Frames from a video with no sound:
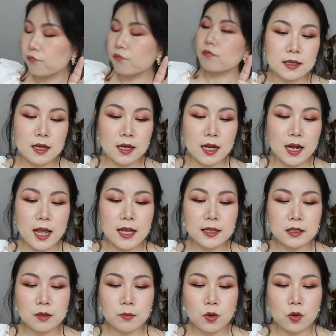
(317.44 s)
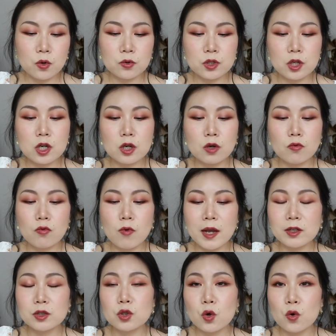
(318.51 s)
the Claire de Peau's
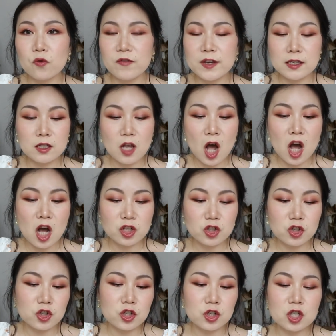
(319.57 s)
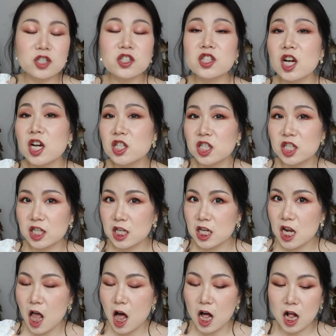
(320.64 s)
Corrector Visage
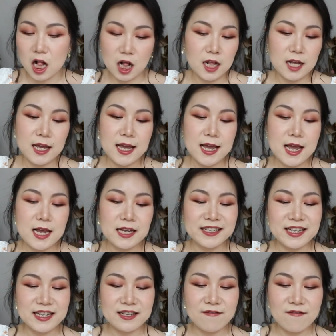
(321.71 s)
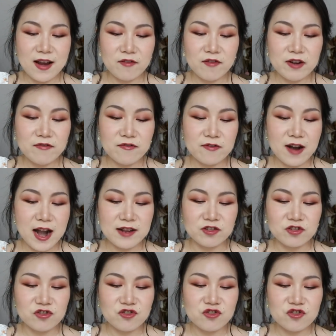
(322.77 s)
Concealer. It is very
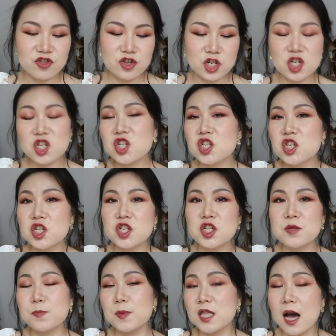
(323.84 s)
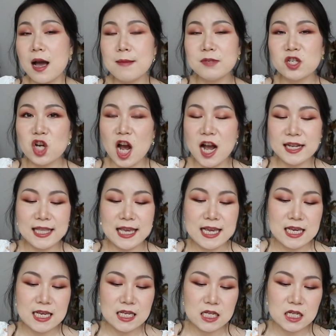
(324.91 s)
French, but I'm
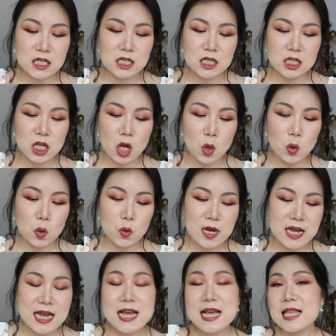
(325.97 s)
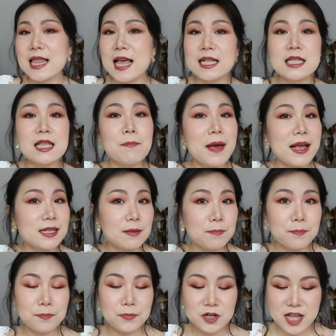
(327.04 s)
Chinese, so that's the best
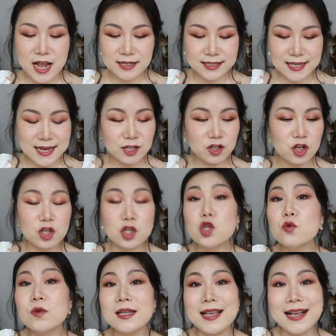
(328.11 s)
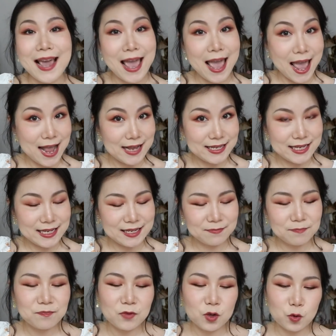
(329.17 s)
pronunciation you're gonna get.
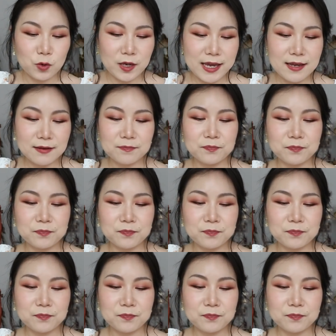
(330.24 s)
Okay.